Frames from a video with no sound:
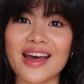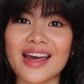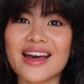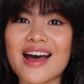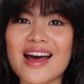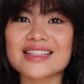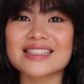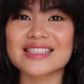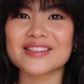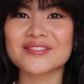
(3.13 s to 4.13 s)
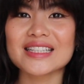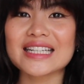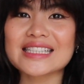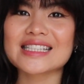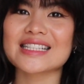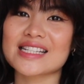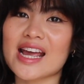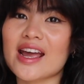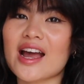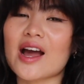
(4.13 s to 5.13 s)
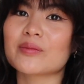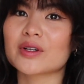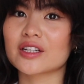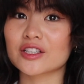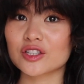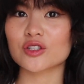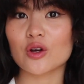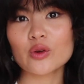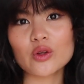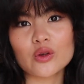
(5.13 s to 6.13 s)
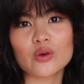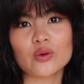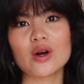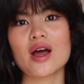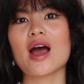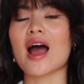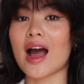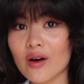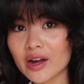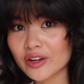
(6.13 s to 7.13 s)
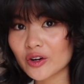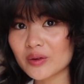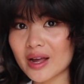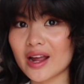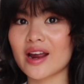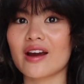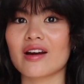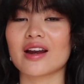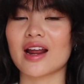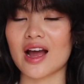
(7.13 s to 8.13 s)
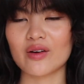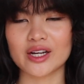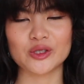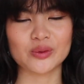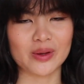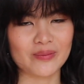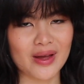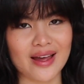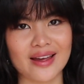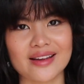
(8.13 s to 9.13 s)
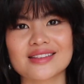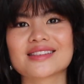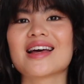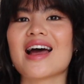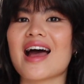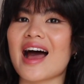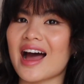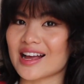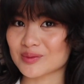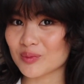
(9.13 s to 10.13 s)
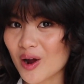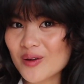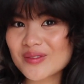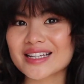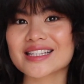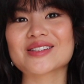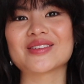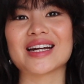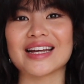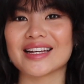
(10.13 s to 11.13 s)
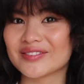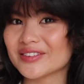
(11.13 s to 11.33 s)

Hey guys, it's Tiffany. Today I'm gonna show you how I curl my hair and how I do my bangs. As promised, when I hit